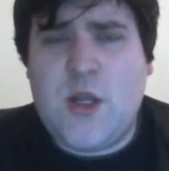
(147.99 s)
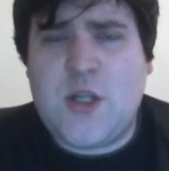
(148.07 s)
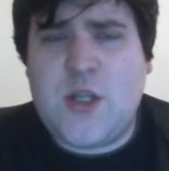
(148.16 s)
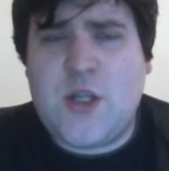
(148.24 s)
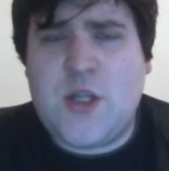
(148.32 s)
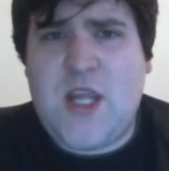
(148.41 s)

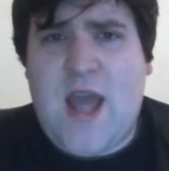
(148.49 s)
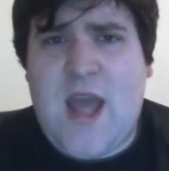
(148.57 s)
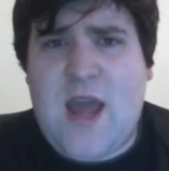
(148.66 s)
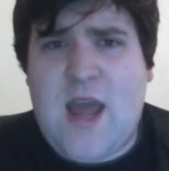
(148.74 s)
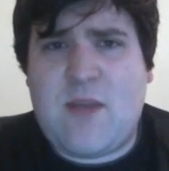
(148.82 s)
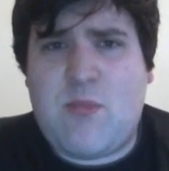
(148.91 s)
She
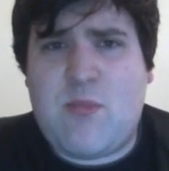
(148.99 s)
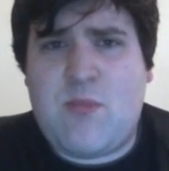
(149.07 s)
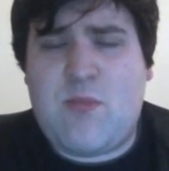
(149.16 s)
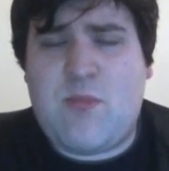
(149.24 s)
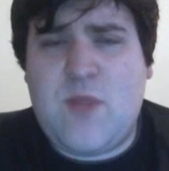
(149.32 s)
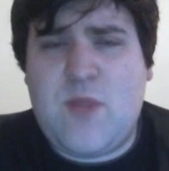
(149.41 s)
had
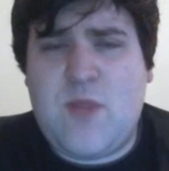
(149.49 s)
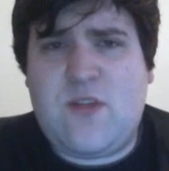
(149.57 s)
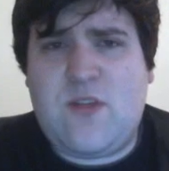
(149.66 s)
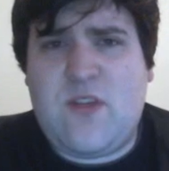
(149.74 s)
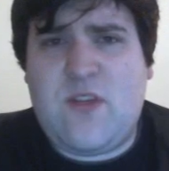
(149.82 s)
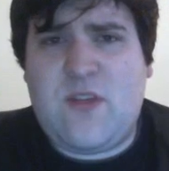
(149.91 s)

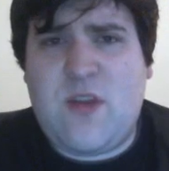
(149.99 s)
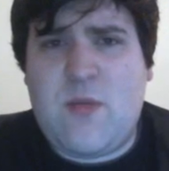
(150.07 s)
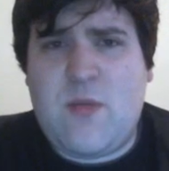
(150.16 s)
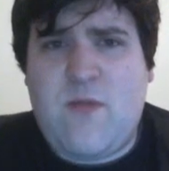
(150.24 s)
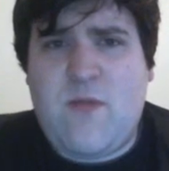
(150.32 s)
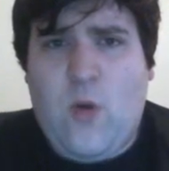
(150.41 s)
insisted
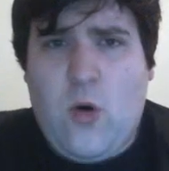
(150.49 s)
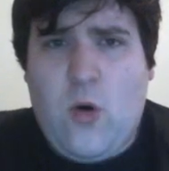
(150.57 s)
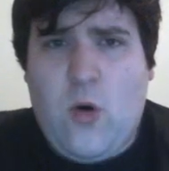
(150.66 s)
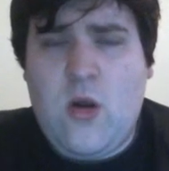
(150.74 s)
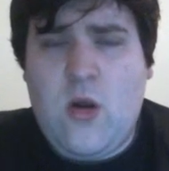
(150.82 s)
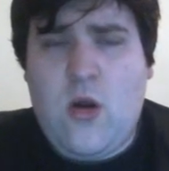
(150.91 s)
before
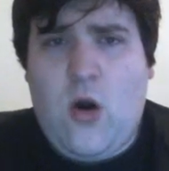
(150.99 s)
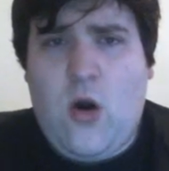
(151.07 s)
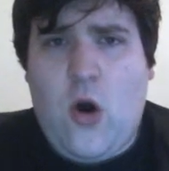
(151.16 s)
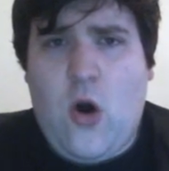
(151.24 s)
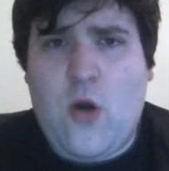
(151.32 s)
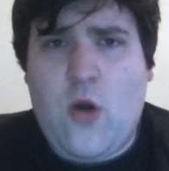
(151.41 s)

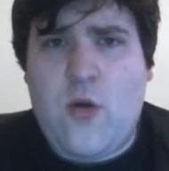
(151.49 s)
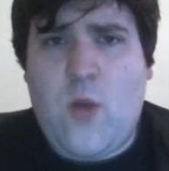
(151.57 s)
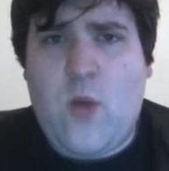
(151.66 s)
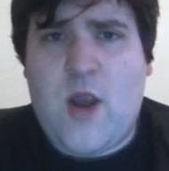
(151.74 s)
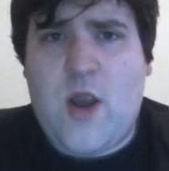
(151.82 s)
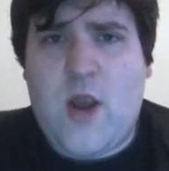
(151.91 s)
on
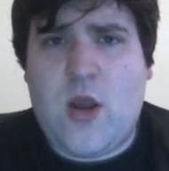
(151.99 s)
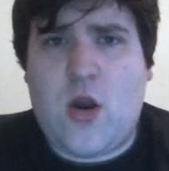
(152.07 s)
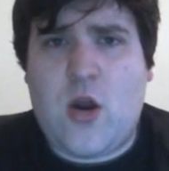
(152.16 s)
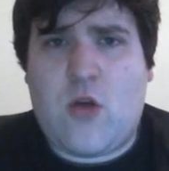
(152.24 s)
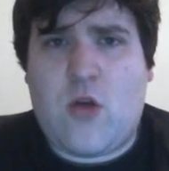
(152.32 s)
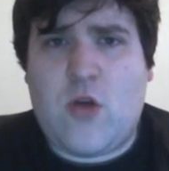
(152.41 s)
wearing her
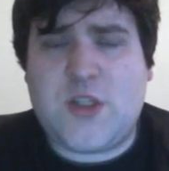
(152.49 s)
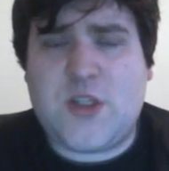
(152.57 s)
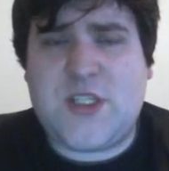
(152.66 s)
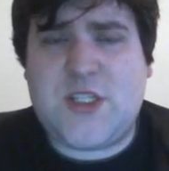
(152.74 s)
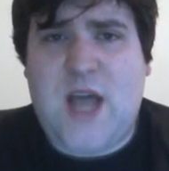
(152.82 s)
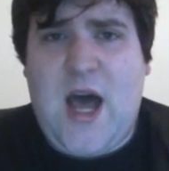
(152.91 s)

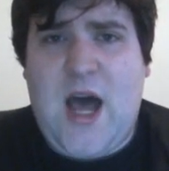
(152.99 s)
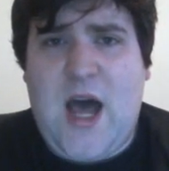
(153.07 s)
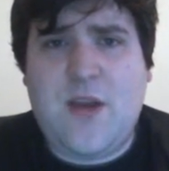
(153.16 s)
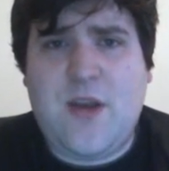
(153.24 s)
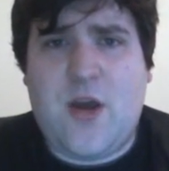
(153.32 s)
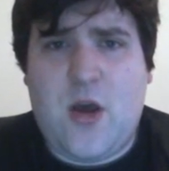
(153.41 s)
cross
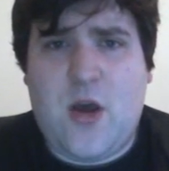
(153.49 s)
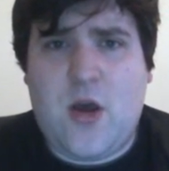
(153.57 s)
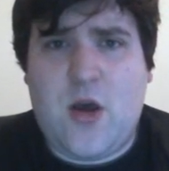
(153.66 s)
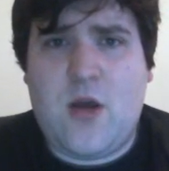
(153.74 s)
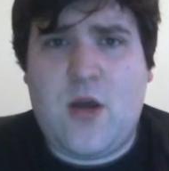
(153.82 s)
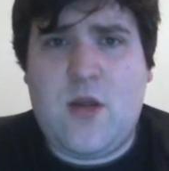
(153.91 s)
under her
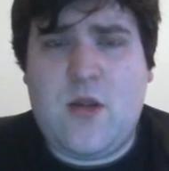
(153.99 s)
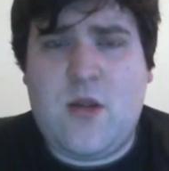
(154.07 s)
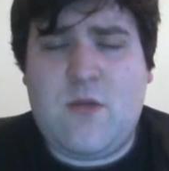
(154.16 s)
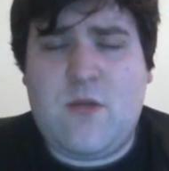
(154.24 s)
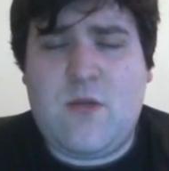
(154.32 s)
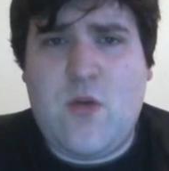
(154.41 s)

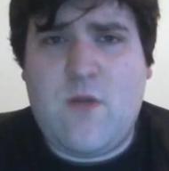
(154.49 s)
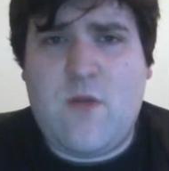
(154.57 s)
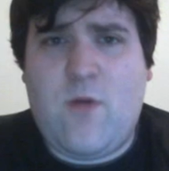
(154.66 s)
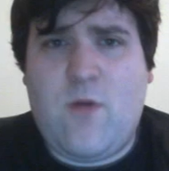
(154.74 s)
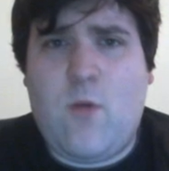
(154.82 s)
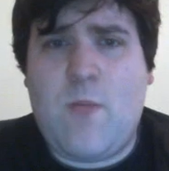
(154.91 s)

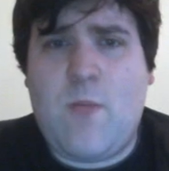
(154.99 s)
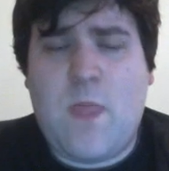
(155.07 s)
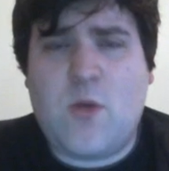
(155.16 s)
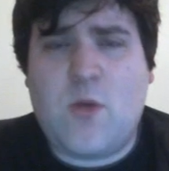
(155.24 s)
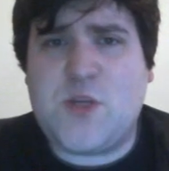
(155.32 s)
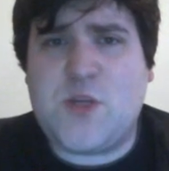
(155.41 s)
uniform,
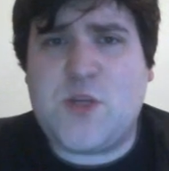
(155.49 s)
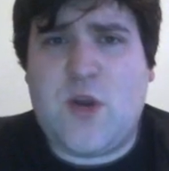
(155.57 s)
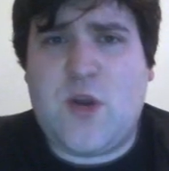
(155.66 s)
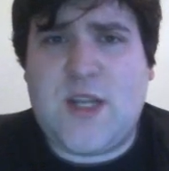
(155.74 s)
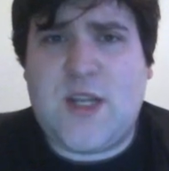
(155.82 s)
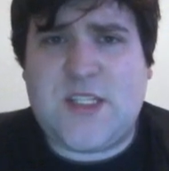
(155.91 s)
which was not
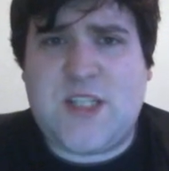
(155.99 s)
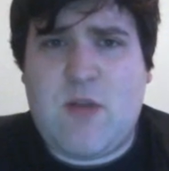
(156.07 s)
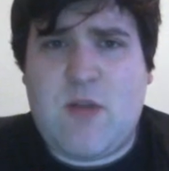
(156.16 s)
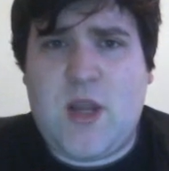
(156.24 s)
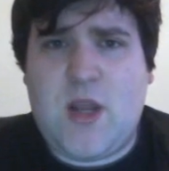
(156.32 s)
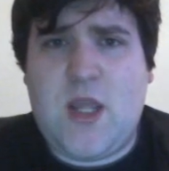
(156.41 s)

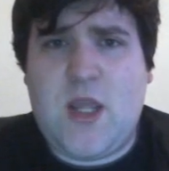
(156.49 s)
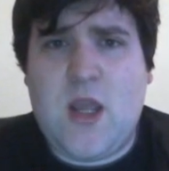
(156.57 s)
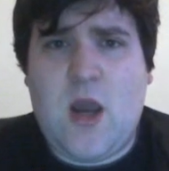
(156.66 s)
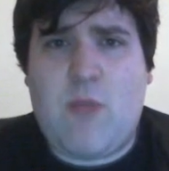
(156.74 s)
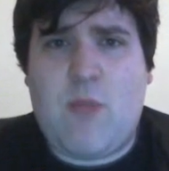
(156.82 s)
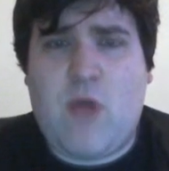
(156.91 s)
necessarily
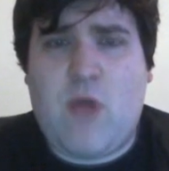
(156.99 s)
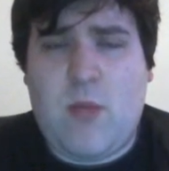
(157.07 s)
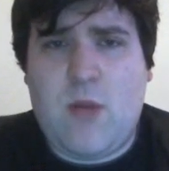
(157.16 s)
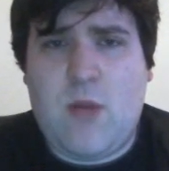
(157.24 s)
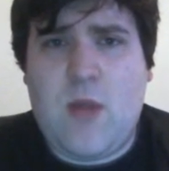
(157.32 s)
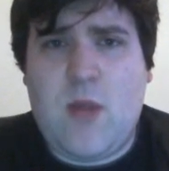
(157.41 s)
a problem,